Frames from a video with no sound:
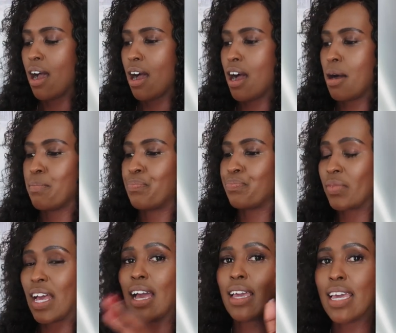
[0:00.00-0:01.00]

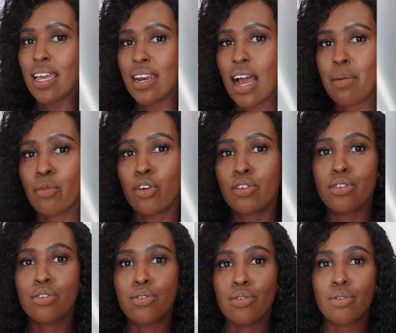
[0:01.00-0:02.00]
Again, I'm going
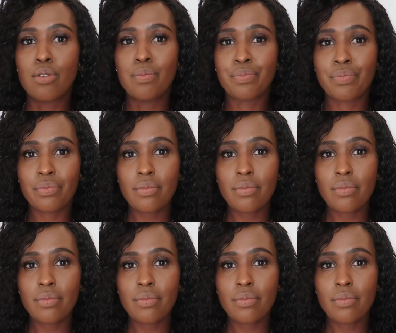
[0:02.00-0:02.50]
to do